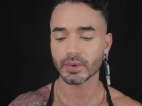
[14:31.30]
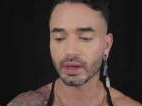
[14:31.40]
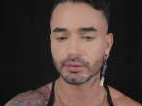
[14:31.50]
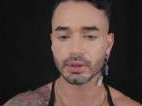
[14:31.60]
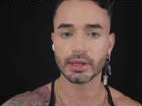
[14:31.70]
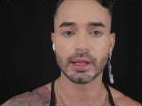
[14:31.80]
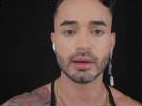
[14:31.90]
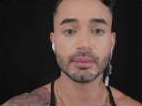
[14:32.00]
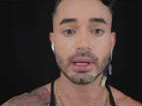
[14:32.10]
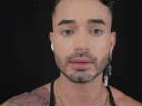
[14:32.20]
and really let
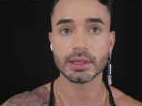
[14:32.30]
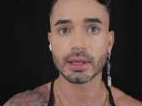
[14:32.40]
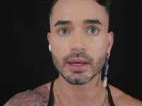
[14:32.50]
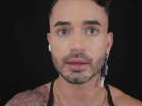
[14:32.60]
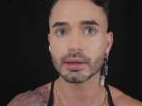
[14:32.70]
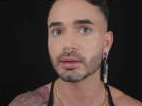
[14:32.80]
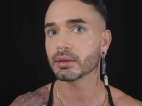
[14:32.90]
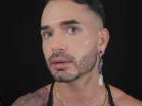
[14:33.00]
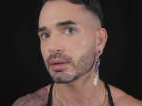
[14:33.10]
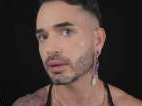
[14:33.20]
it melt
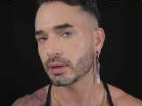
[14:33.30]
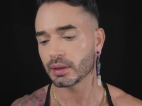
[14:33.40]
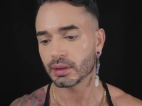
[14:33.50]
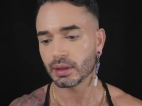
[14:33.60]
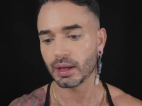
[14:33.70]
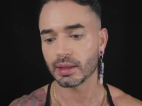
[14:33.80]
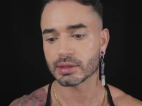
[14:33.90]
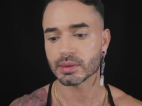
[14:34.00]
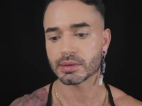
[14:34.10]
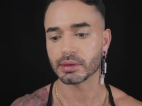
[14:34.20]
together. And
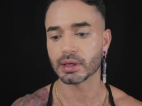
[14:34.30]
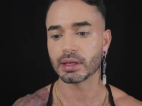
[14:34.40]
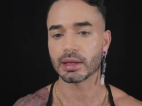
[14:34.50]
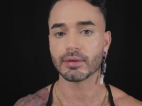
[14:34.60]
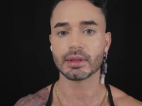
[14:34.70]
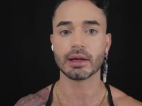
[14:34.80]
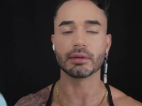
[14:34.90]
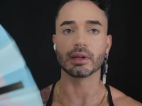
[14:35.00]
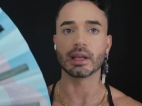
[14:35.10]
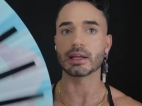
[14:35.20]
that's what's really gonna give it that
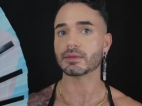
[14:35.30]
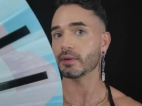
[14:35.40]
really nice